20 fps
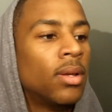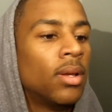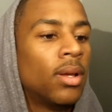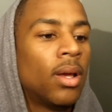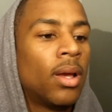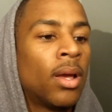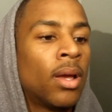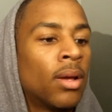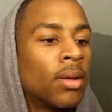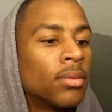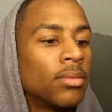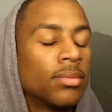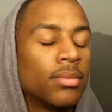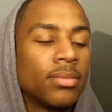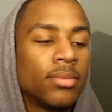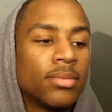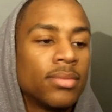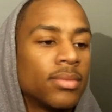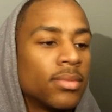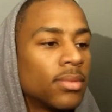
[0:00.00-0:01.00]

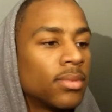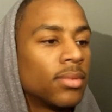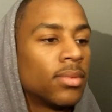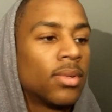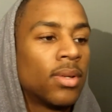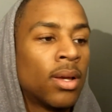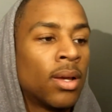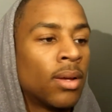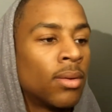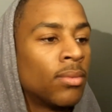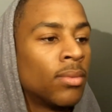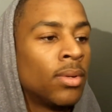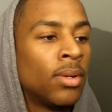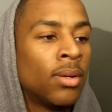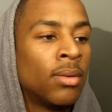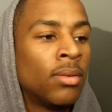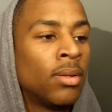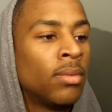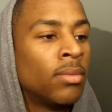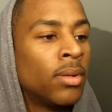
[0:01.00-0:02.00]
And we
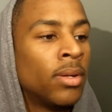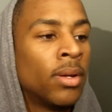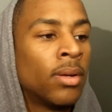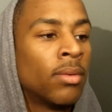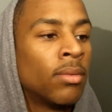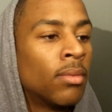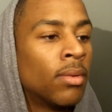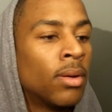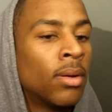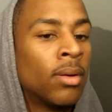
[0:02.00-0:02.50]
don't even know.